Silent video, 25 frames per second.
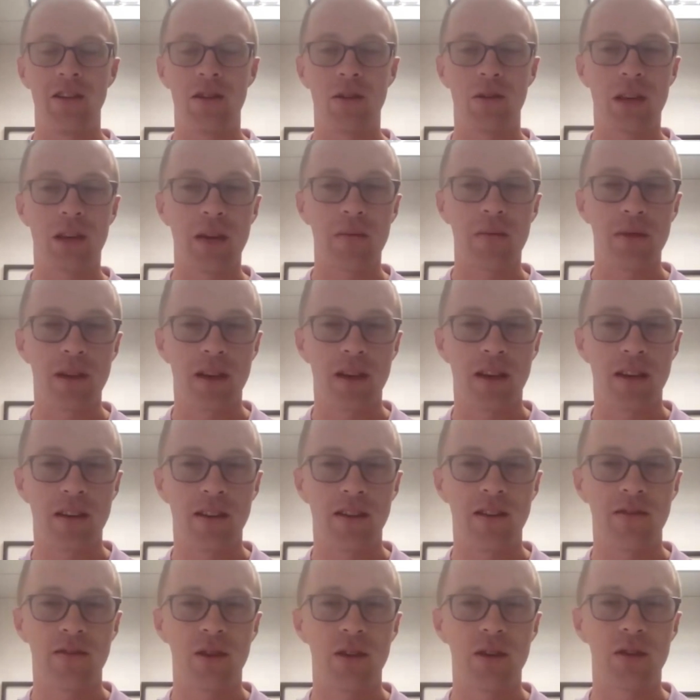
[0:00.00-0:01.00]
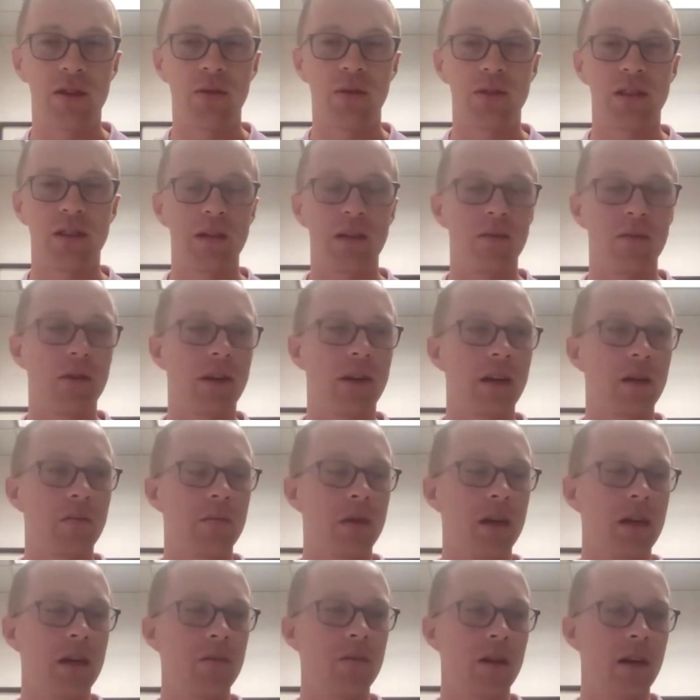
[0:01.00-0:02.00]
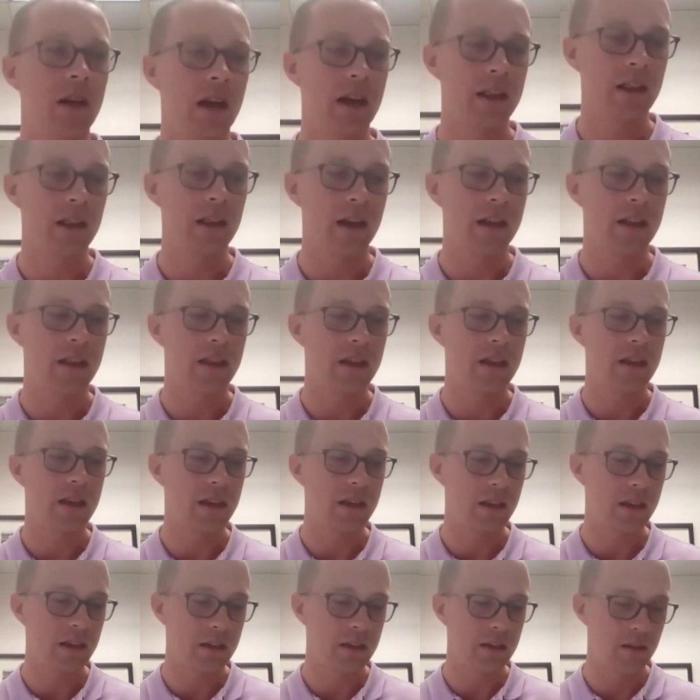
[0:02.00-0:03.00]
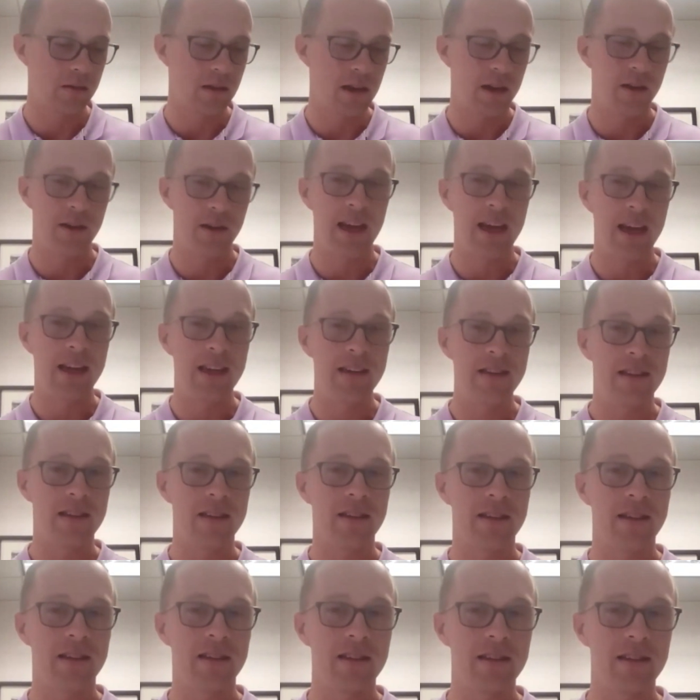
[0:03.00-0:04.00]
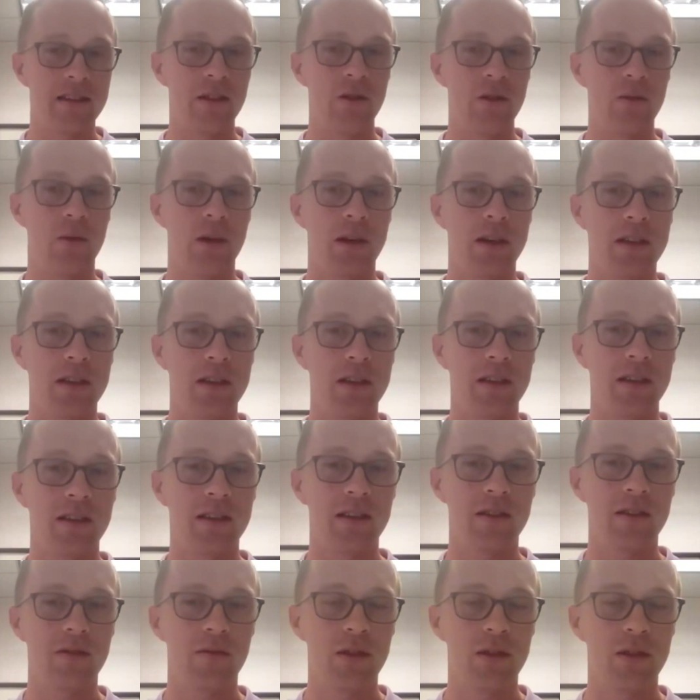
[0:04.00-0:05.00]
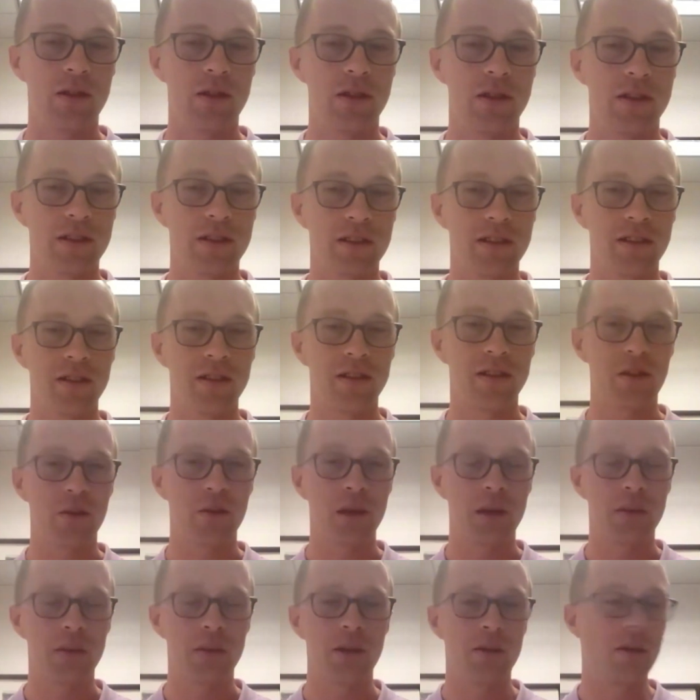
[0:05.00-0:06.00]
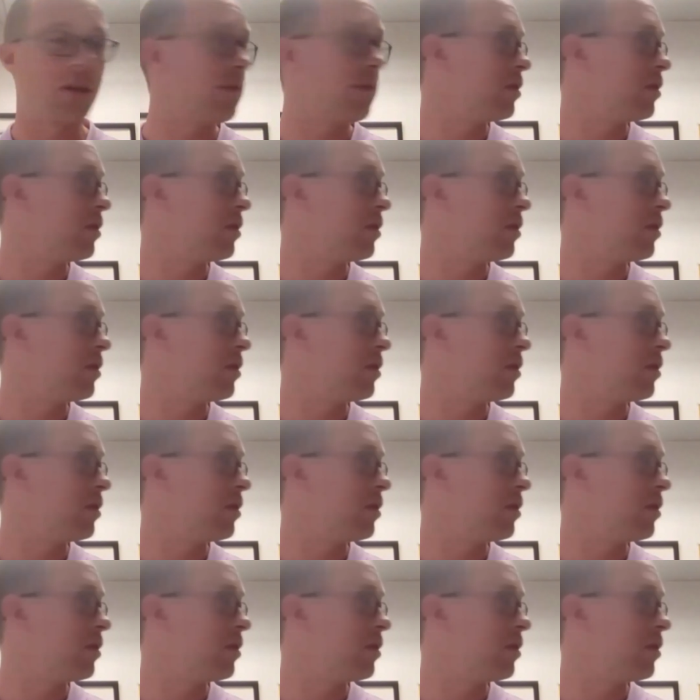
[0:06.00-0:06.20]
So kick me under the virtual table here, Minnie, but I think it's around 8-to-1 return, or maybe